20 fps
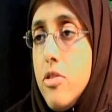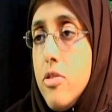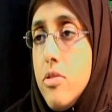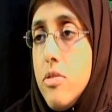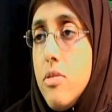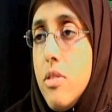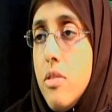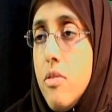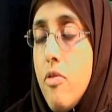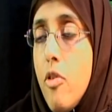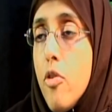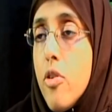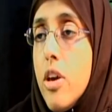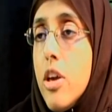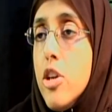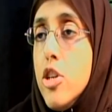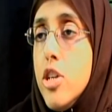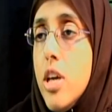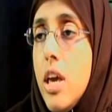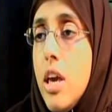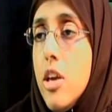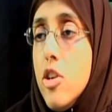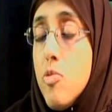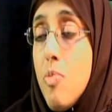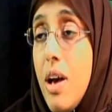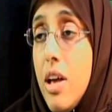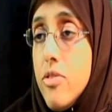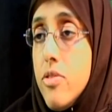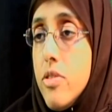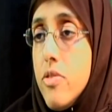just invoking change,
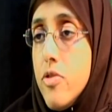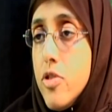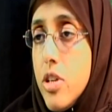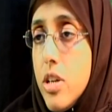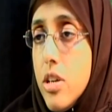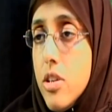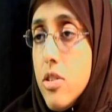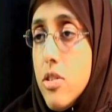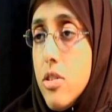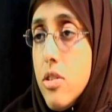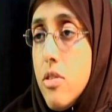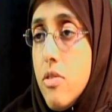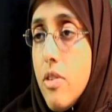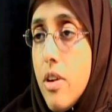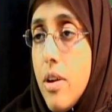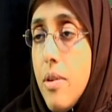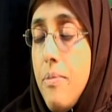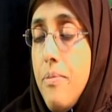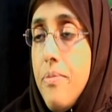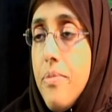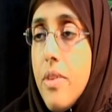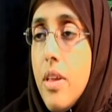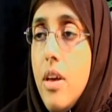positive change, right?